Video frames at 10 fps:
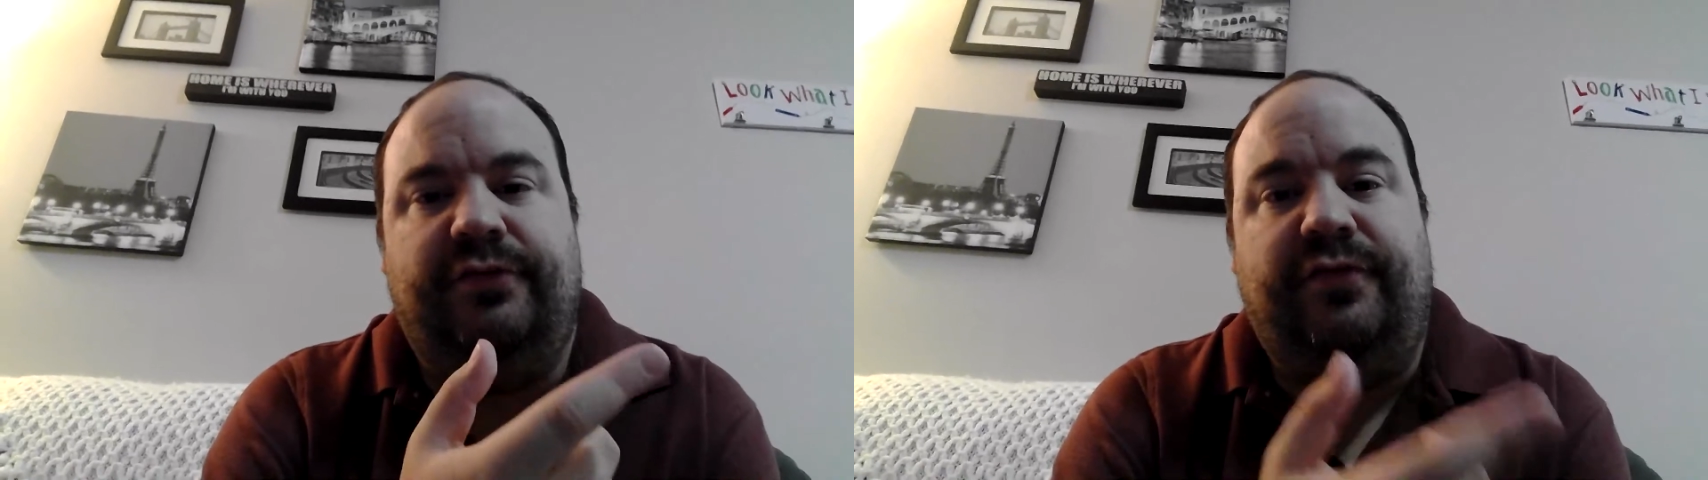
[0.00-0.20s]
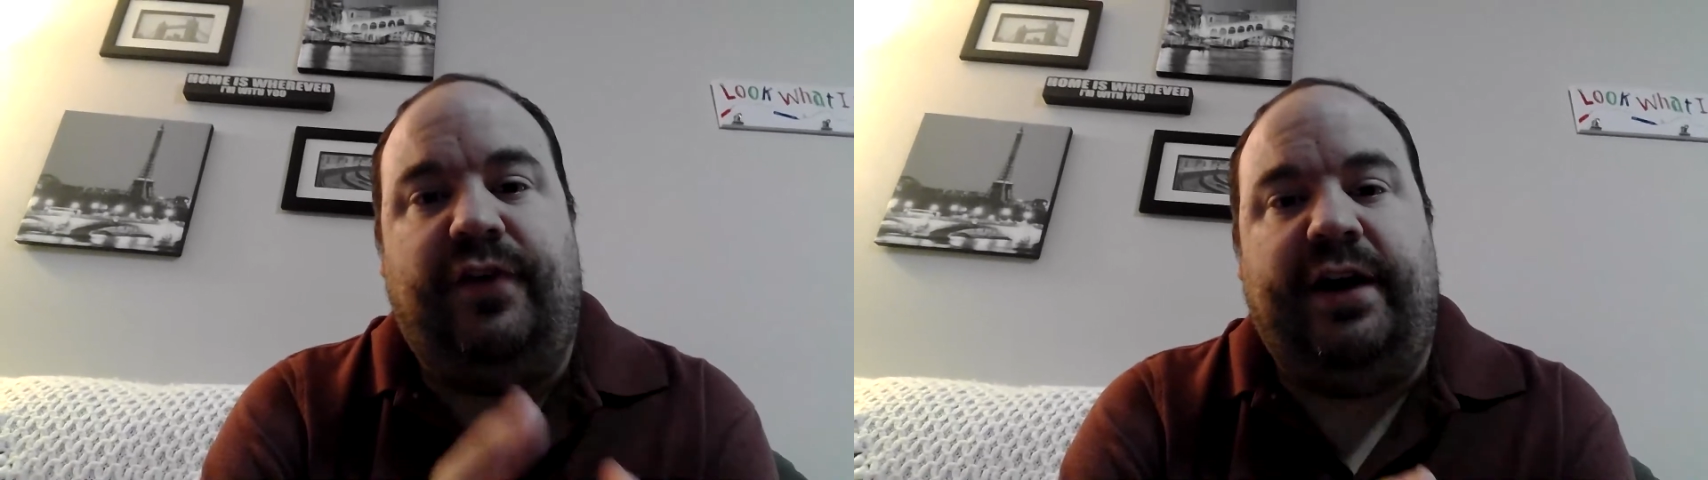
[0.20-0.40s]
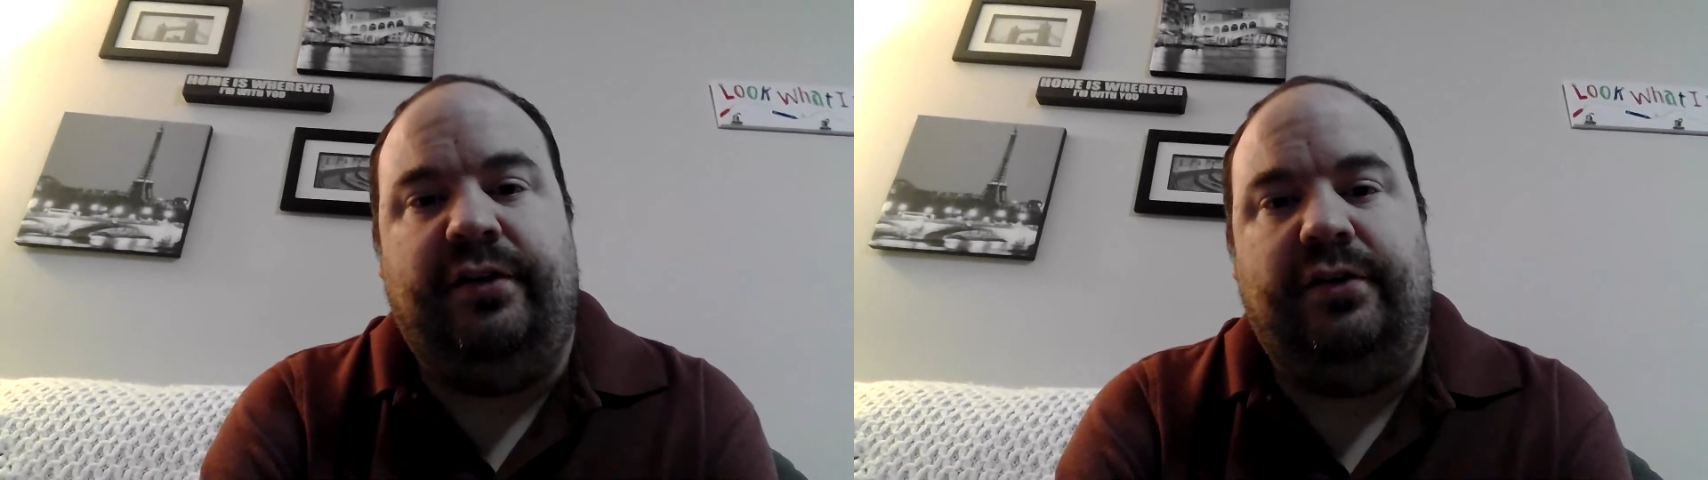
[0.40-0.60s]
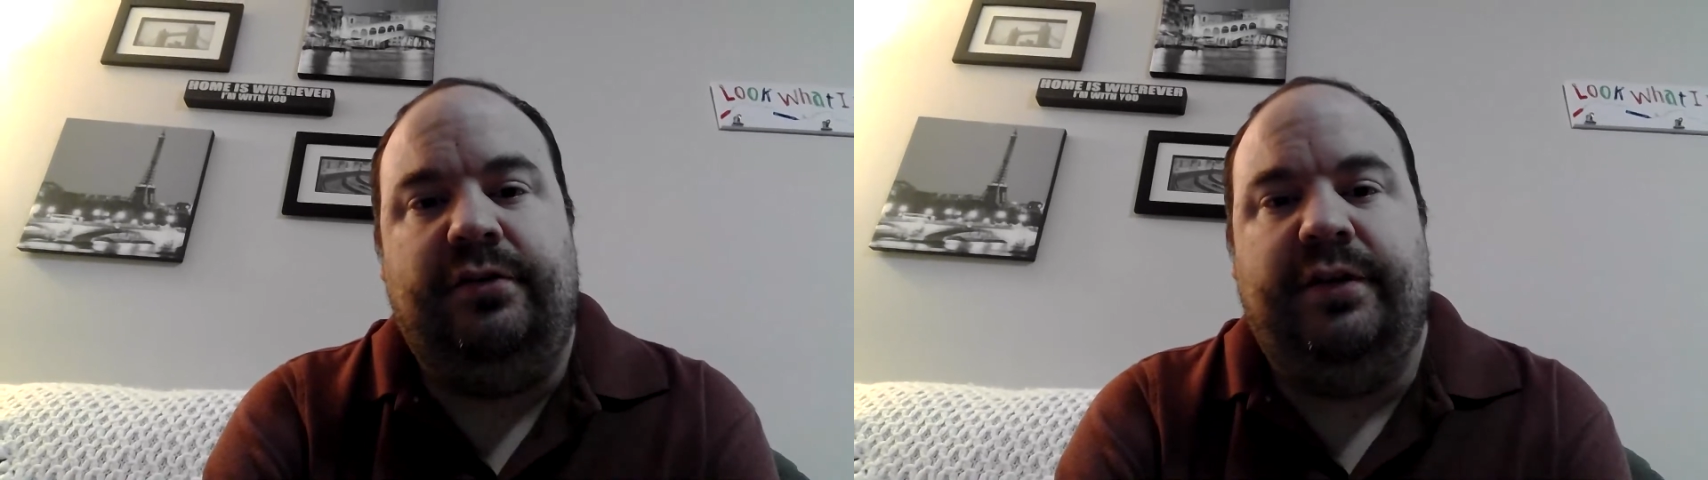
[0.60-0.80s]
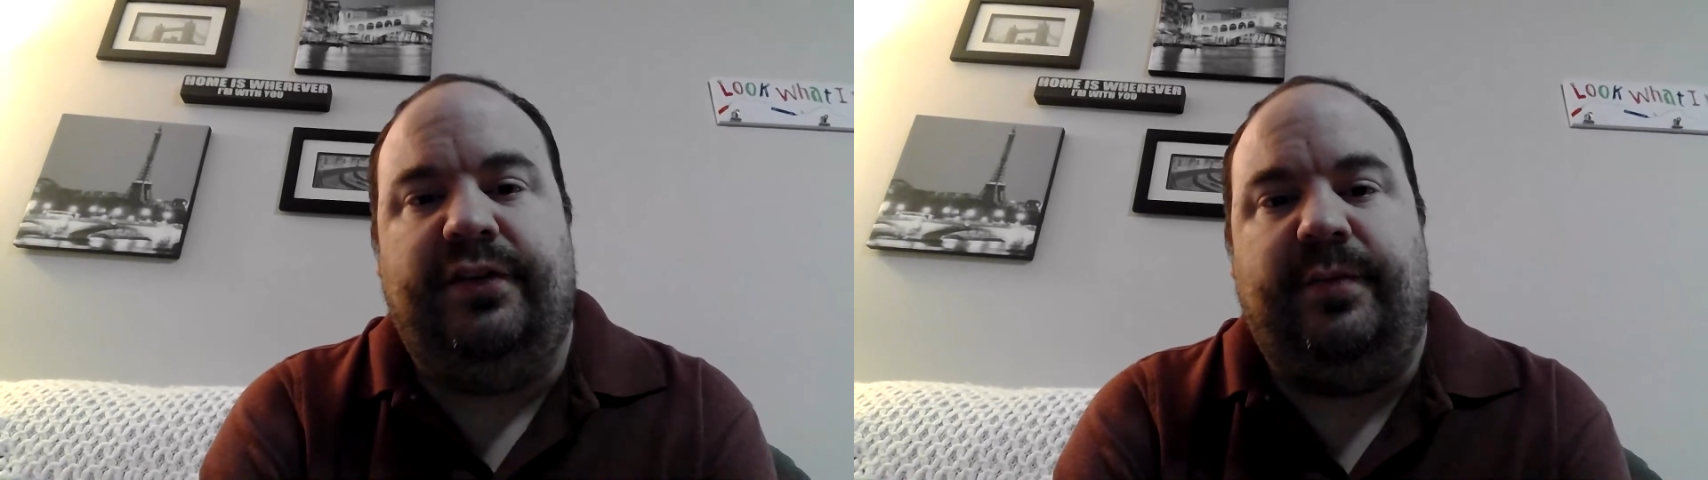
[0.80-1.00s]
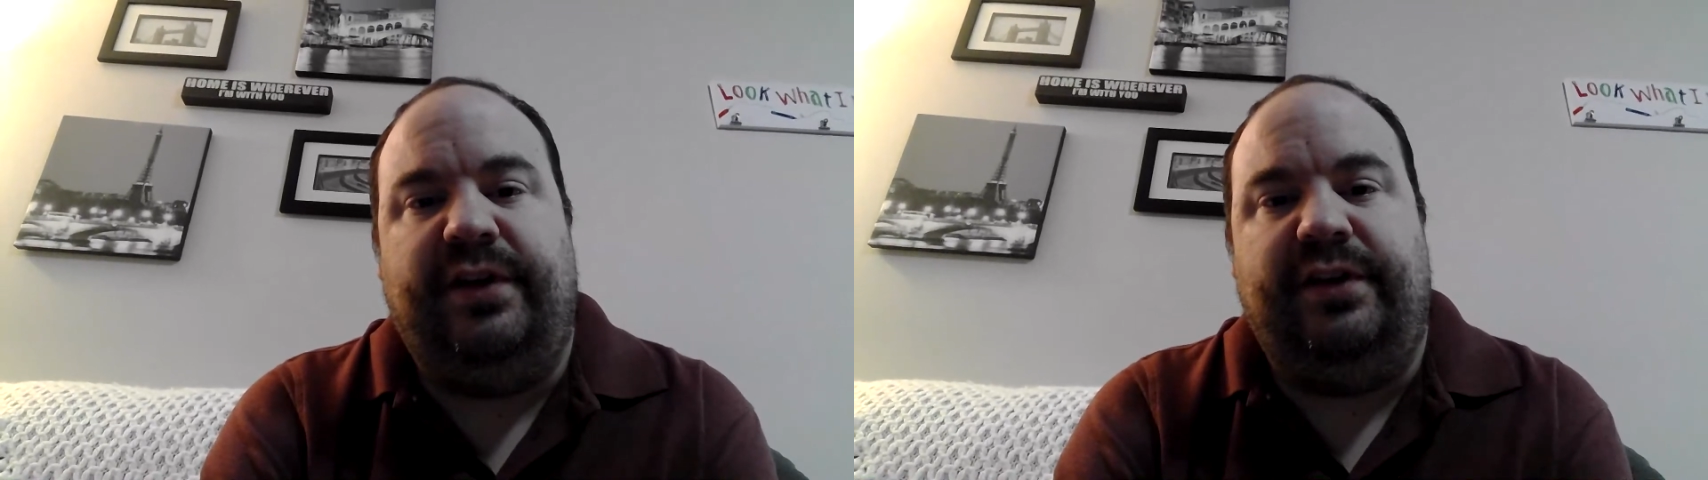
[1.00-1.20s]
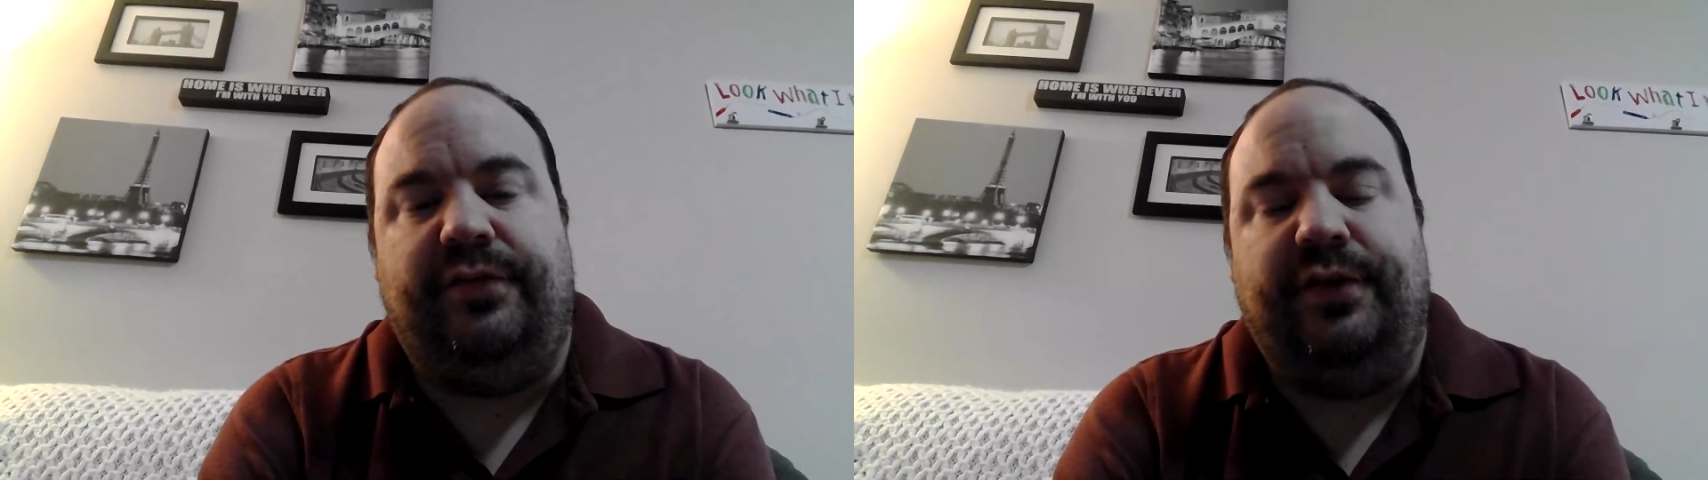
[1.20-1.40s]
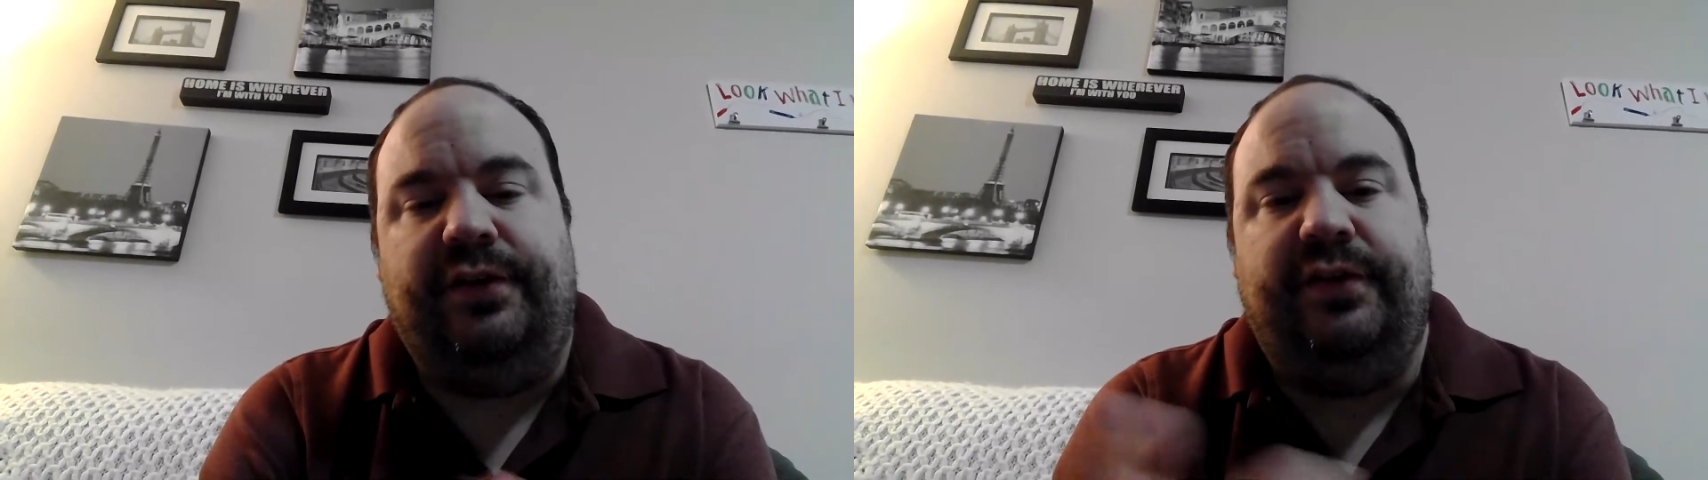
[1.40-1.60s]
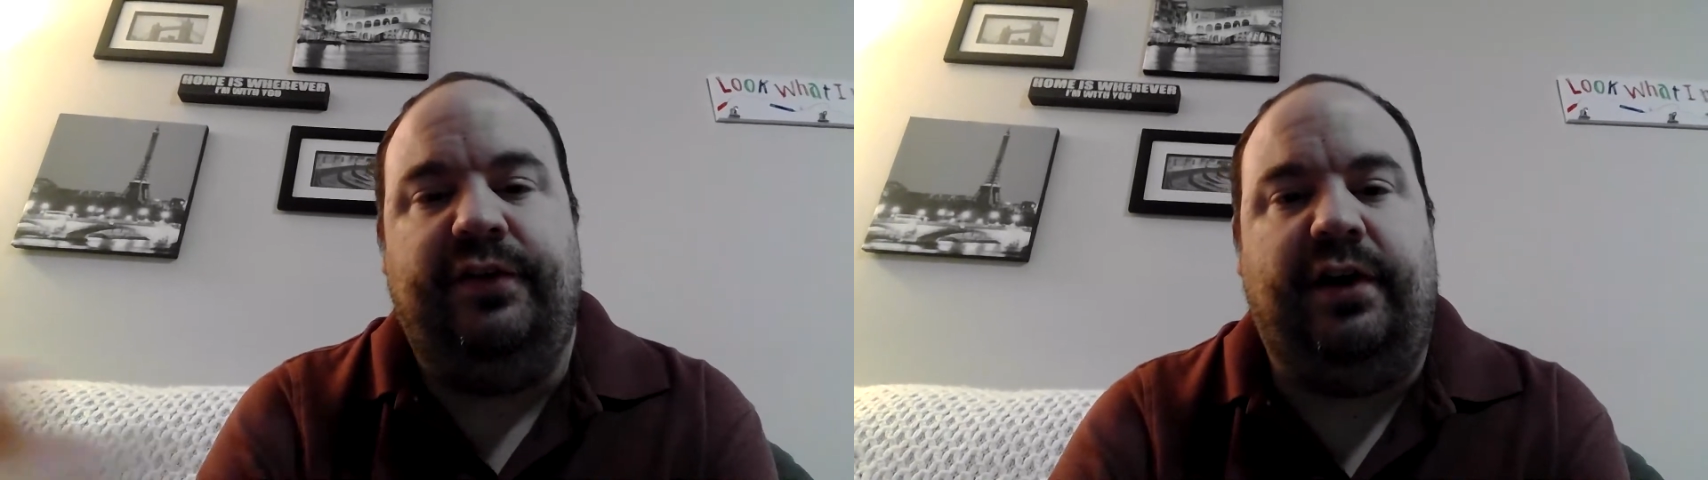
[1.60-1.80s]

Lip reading: final is a bit different.